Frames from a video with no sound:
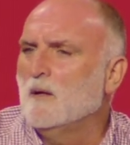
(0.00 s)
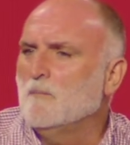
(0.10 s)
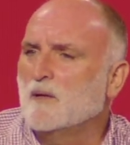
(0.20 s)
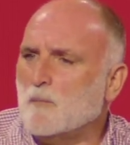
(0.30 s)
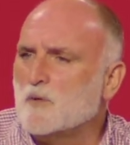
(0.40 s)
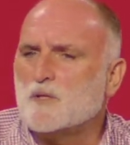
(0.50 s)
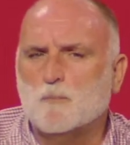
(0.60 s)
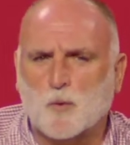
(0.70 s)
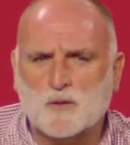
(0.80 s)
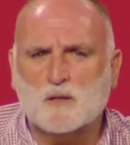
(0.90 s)
but the most
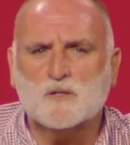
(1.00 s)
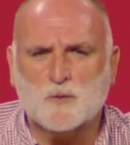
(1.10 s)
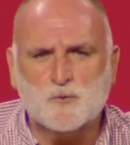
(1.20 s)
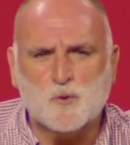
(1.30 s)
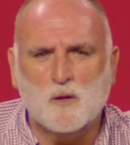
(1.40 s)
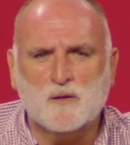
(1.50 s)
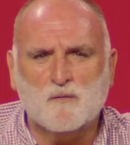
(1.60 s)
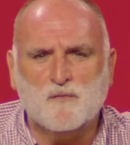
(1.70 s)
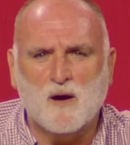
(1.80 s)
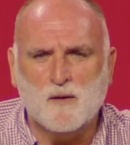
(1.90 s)
important is controlling the
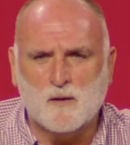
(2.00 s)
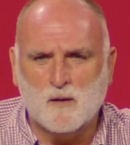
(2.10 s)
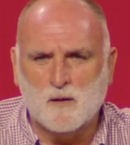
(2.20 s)
fire